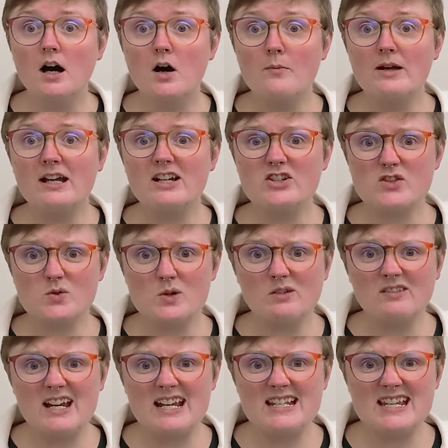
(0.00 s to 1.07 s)
Oh my gosh, so
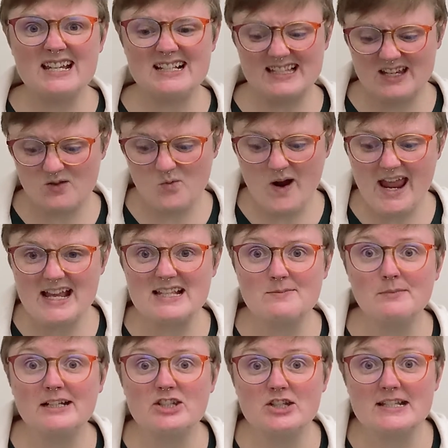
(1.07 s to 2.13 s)
orangutans can weigh as
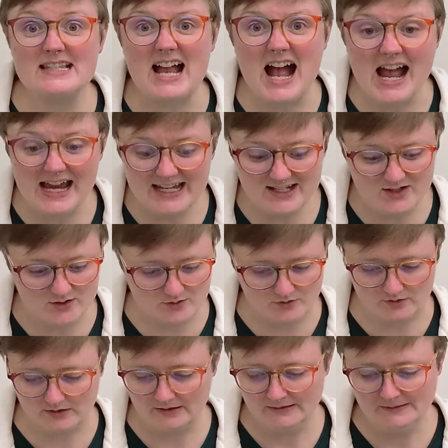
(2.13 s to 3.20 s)
much as I do.